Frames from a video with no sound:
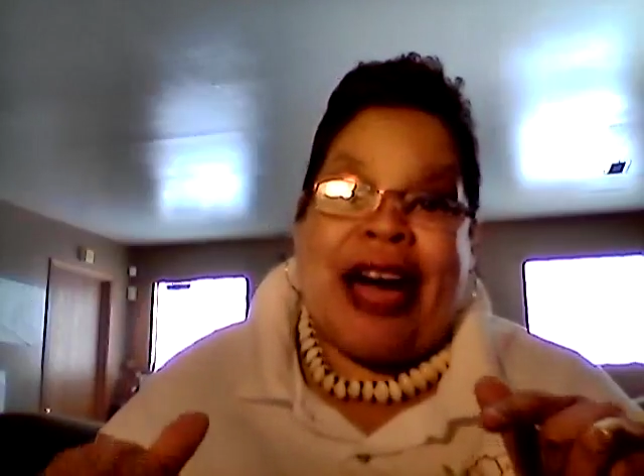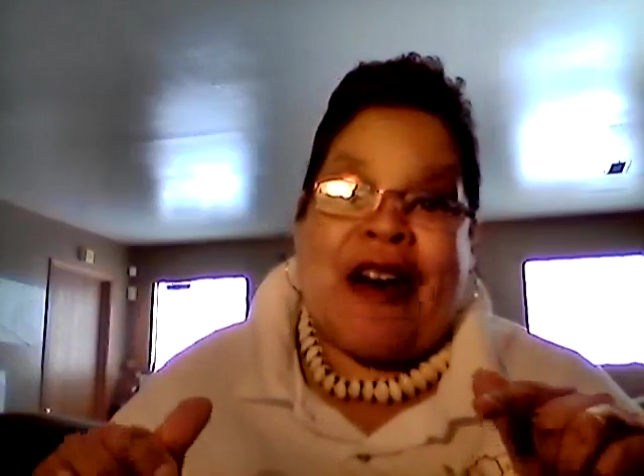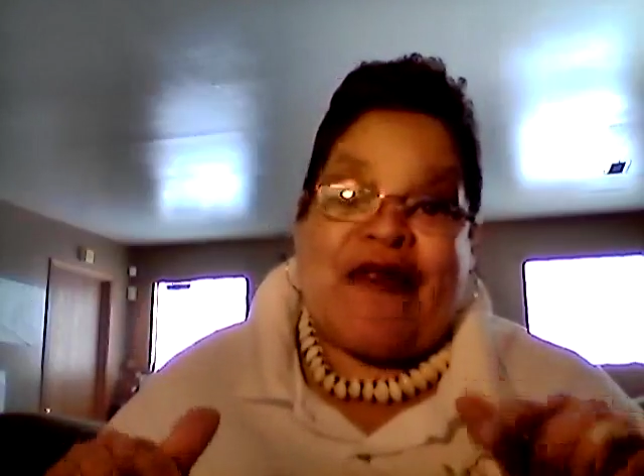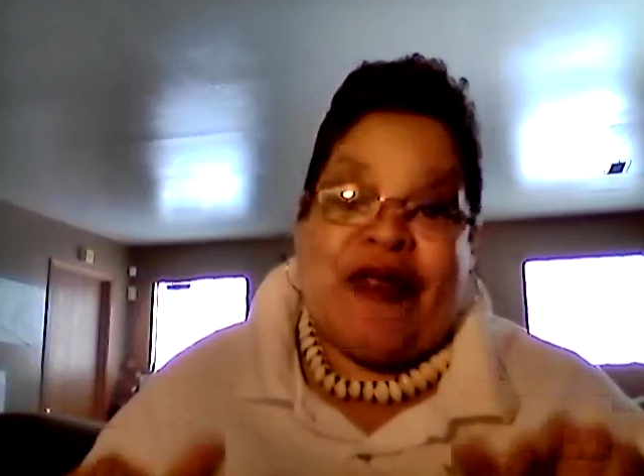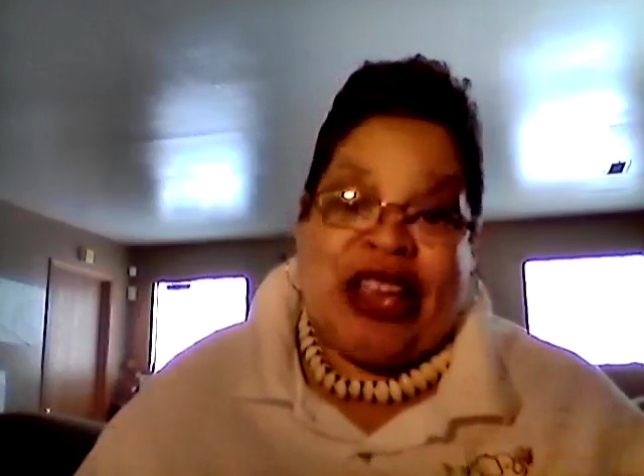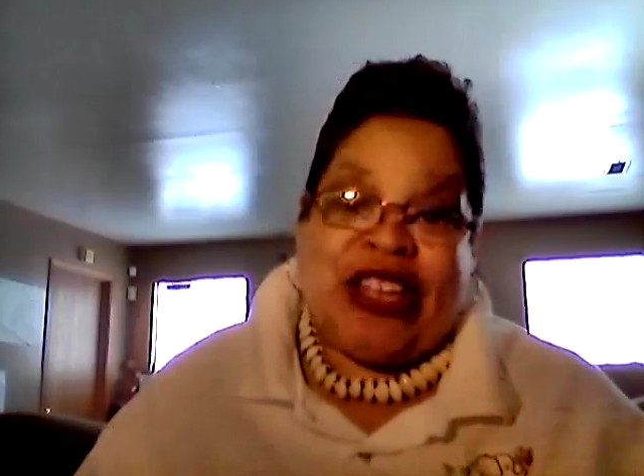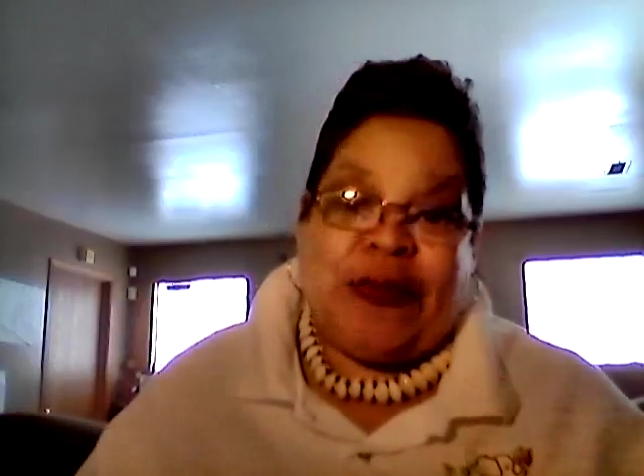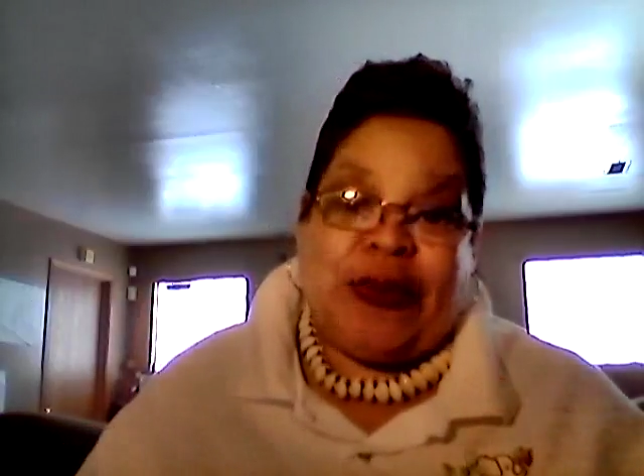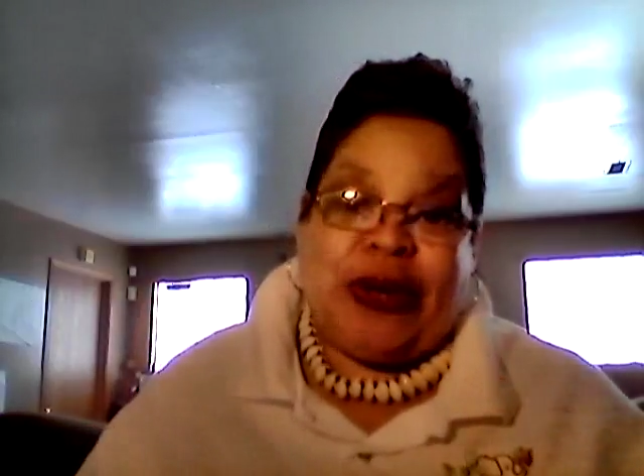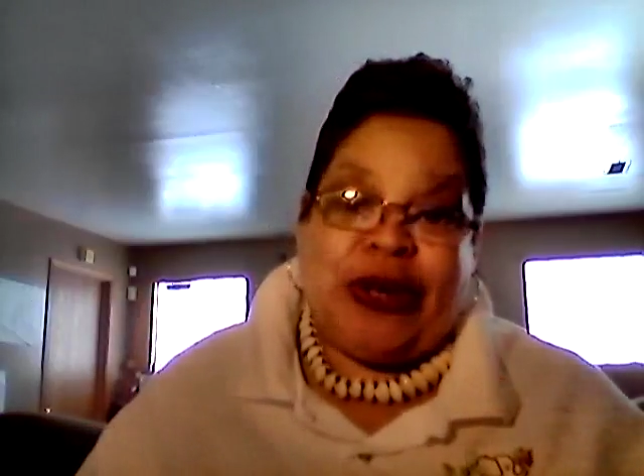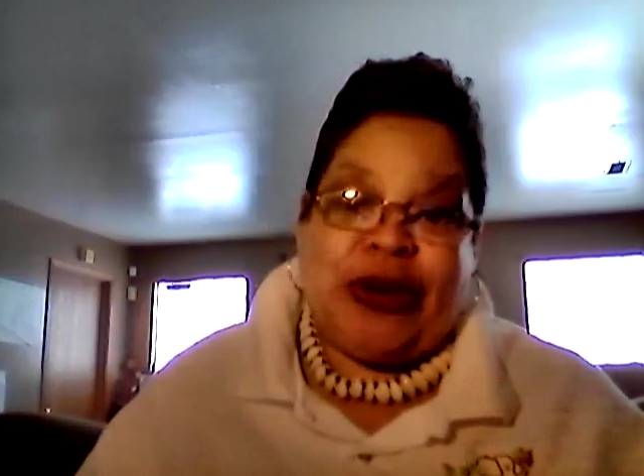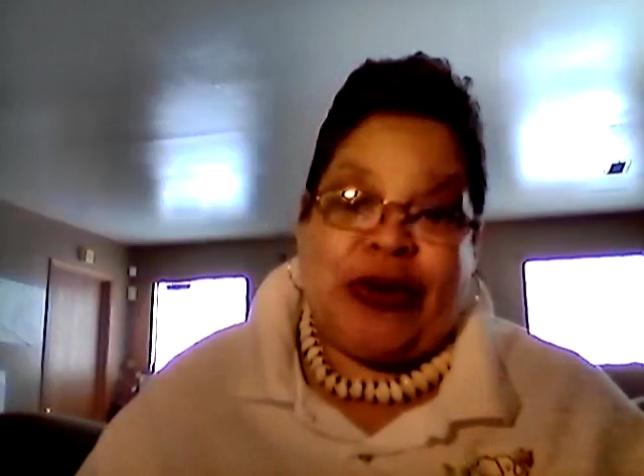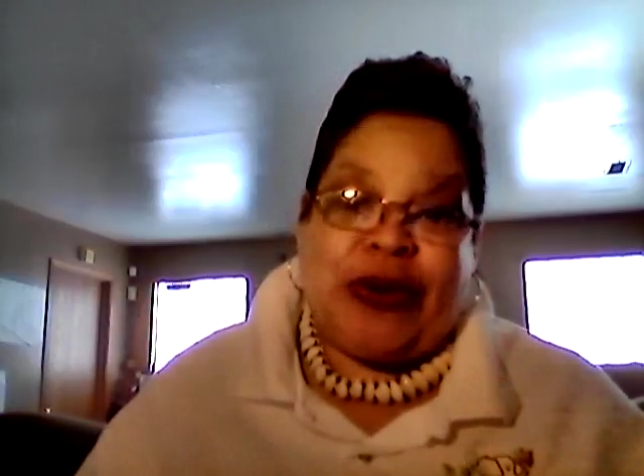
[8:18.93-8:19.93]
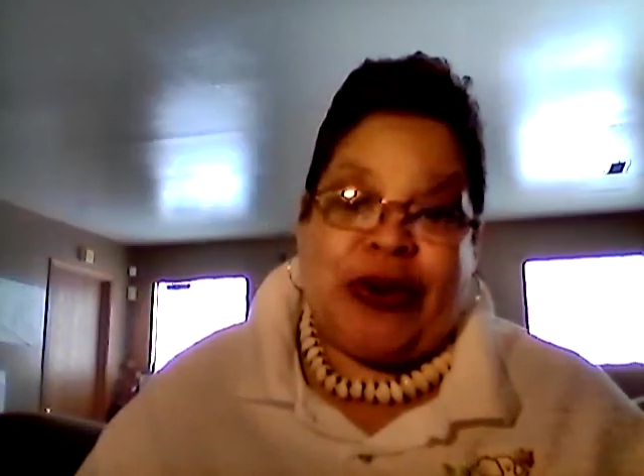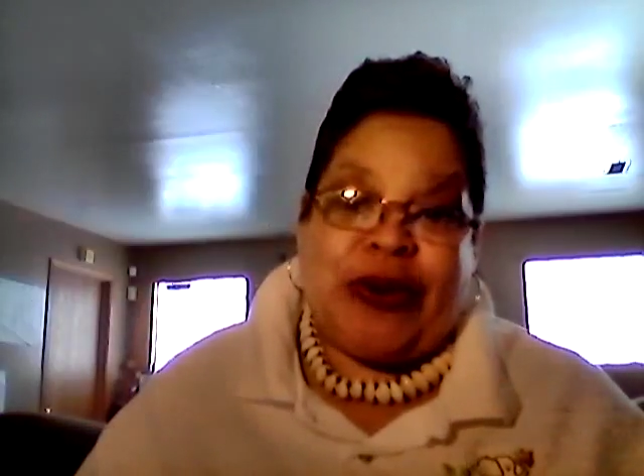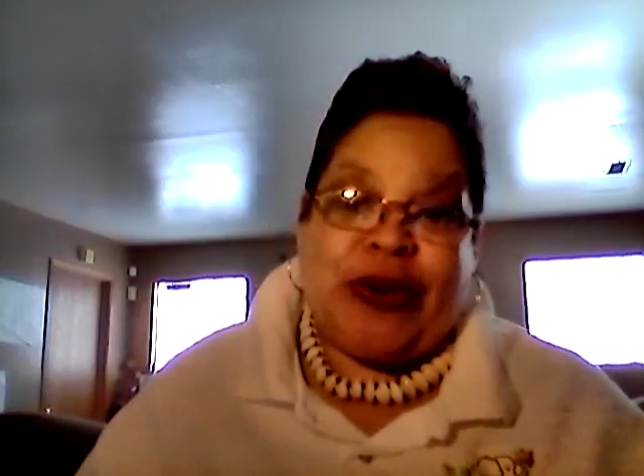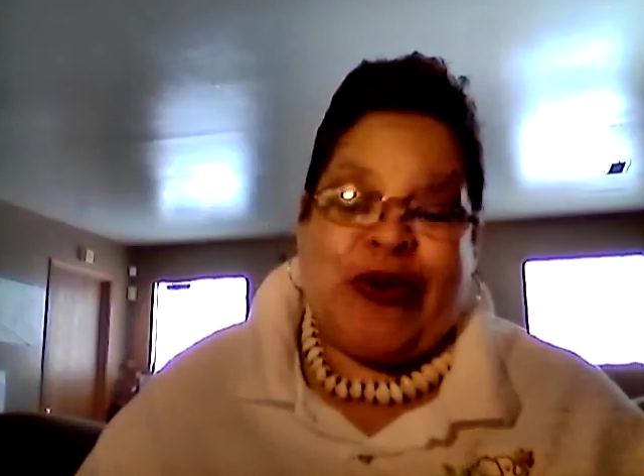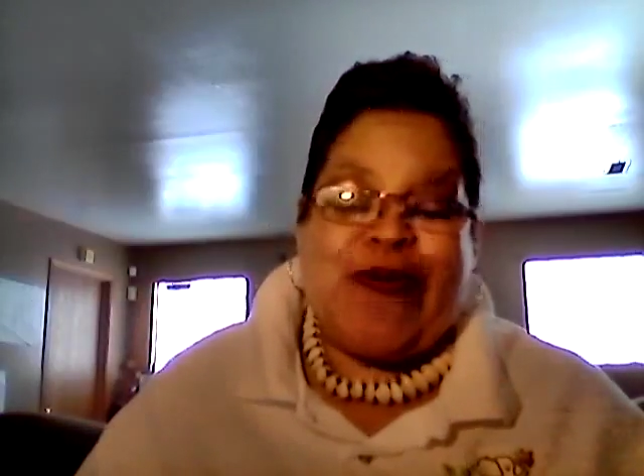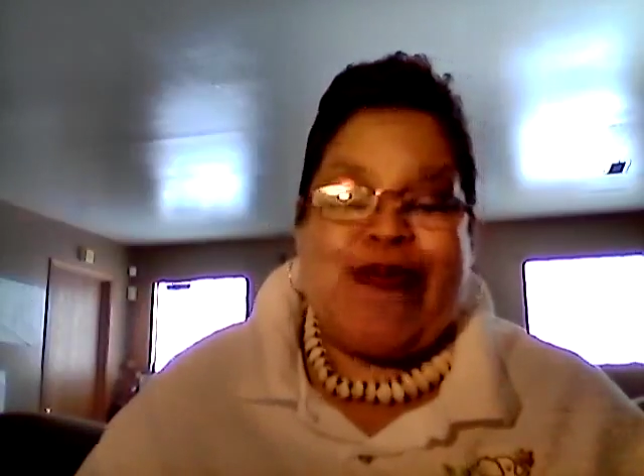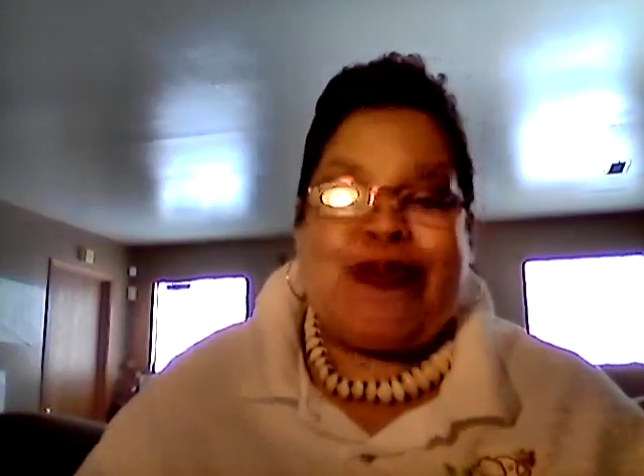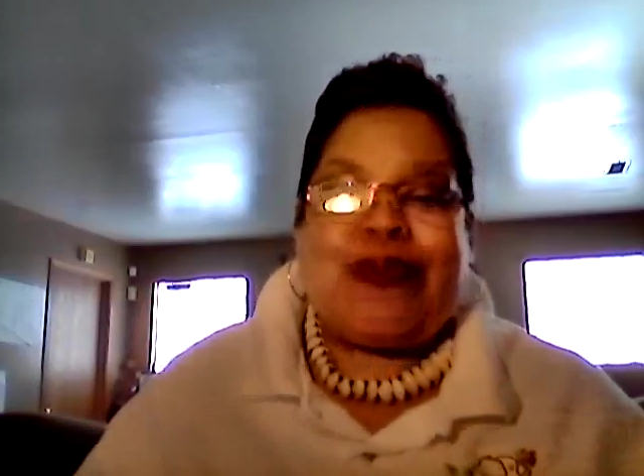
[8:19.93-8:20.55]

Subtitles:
Facebook group.